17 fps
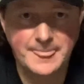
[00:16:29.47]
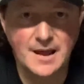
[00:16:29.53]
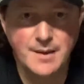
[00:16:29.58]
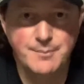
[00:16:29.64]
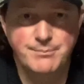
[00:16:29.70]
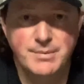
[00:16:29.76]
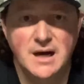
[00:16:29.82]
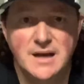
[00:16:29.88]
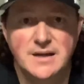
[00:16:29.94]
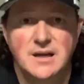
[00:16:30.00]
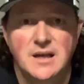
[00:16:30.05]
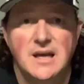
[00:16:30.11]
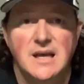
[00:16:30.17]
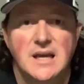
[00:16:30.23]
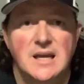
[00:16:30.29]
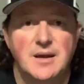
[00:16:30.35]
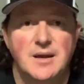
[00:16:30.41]
but
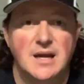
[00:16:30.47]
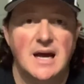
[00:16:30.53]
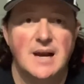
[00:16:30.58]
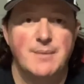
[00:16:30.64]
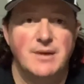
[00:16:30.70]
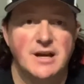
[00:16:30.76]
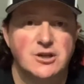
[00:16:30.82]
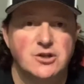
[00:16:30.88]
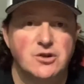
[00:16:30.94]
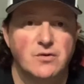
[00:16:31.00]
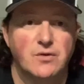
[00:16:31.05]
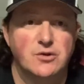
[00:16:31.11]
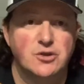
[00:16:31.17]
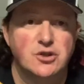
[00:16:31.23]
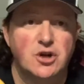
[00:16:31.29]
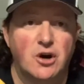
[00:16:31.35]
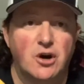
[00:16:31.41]
you got to make sure
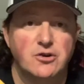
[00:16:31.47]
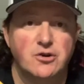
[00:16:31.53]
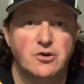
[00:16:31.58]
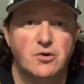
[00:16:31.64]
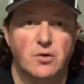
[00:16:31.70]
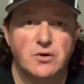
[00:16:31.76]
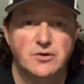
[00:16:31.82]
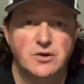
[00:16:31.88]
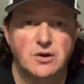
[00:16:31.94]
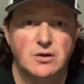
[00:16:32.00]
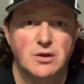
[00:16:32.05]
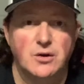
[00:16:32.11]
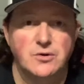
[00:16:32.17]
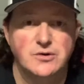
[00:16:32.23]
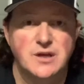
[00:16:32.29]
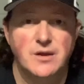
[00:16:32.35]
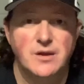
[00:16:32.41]
those charger doors are
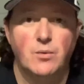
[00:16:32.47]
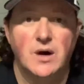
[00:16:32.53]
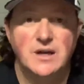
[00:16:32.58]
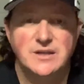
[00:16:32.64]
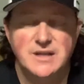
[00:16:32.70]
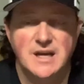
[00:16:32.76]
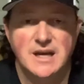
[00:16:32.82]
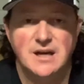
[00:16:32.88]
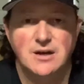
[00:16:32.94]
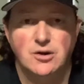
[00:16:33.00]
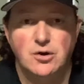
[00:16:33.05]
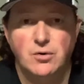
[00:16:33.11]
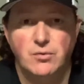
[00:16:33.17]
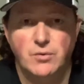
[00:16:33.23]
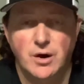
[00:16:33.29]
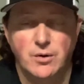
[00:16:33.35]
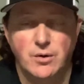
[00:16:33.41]
closed, otherwise they can
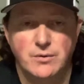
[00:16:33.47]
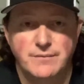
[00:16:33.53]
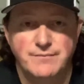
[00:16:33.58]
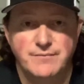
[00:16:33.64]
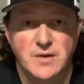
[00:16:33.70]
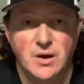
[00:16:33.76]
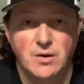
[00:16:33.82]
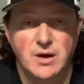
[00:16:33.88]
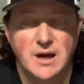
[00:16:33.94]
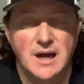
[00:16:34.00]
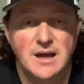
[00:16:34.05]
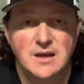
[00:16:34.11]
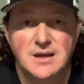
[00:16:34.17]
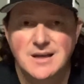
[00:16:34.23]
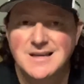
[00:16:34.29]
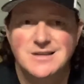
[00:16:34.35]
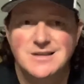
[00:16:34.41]
corrode, okay?
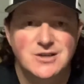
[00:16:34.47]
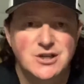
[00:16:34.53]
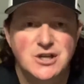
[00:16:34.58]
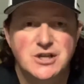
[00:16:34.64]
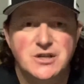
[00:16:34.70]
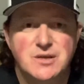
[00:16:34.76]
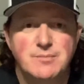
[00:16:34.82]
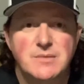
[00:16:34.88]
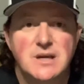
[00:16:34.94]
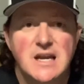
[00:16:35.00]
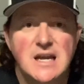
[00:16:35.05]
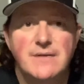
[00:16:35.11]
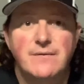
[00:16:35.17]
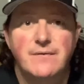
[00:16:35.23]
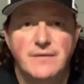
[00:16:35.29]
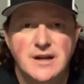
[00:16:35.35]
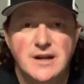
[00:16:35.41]
So just some neat
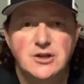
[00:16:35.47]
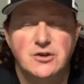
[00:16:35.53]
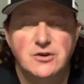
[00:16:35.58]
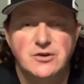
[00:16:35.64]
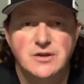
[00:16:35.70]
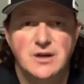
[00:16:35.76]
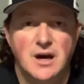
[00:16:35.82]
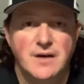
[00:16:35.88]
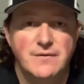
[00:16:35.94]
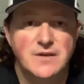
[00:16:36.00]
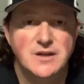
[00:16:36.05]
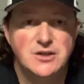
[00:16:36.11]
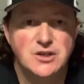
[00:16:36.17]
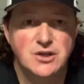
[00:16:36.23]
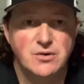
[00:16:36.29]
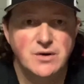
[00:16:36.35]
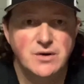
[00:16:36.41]
features of
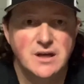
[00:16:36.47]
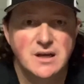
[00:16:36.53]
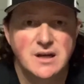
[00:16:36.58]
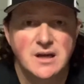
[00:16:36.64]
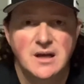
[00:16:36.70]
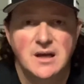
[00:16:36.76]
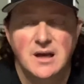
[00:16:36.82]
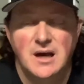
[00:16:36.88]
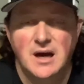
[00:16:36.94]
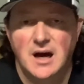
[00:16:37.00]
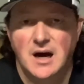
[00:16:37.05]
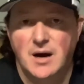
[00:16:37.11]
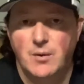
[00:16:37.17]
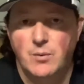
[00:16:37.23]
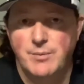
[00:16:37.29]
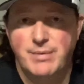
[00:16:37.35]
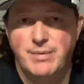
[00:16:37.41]
this unit.
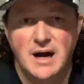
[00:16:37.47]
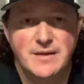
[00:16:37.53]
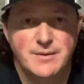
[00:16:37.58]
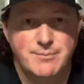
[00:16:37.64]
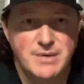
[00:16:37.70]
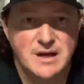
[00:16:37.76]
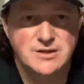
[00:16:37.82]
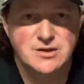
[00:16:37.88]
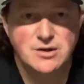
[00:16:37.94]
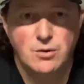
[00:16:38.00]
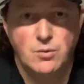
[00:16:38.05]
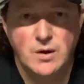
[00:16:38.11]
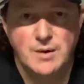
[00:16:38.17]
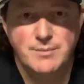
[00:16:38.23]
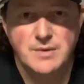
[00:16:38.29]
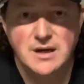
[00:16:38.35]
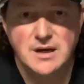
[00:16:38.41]
We buy the best
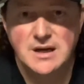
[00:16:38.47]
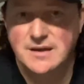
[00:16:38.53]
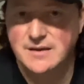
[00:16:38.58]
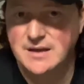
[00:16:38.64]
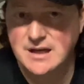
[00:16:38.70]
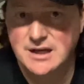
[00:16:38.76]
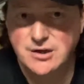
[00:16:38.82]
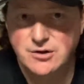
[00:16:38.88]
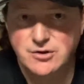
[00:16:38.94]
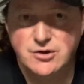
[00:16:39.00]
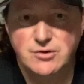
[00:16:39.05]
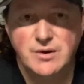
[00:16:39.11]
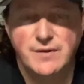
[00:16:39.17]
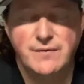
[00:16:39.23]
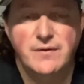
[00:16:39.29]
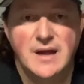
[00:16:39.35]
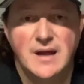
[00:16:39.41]
equipment in the industry
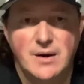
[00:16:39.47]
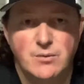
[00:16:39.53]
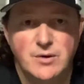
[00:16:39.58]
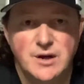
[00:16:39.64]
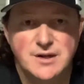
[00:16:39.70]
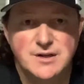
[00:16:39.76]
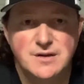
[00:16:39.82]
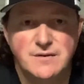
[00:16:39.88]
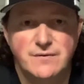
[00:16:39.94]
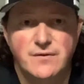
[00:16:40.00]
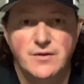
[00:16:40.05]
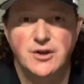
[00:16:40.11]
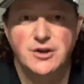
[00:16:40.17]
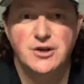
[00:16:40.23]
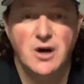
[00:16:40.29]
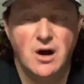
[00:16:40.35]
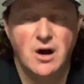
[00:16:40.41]
for that reason, for the
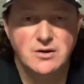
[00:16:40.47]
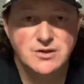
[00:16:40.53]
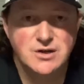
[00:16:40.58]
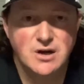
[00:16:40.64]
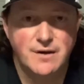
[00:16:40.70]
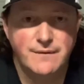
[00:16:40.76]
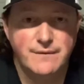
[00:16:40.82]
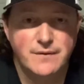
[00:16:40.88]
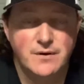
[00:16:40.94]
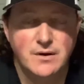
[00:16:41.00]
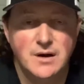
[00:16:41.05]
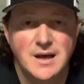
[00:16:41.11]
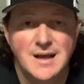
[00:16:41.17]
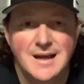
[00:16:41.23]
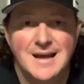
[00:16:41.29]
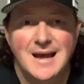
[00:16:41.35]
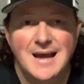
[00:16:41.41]
dog's comfort,
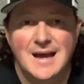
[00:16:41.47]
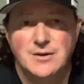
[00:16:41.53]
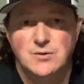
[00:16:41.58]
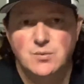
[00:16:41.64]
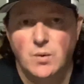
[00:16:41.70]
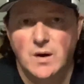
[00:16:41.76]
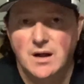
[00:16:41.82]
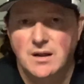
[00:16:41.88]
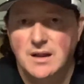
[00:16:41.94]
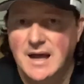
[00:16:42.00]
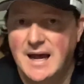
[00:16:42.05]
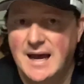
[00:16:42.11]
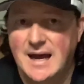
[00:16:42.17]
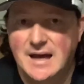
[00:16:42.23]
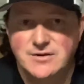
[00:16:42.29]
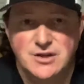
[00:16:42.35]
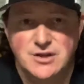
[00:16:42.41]
as well
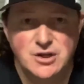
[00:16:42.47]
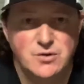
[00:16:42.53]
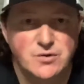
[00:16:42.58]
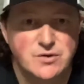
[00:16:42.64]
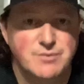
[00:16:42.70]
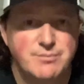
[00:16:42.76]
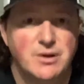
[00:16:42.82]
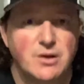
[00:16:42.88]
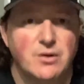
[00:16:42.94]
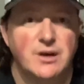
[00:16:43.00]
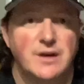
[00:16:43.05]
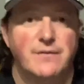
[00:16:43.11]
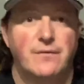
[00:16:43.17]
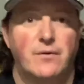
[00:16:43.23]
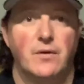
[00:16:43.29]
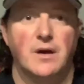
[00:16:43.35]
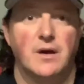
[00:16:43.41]
as the usability for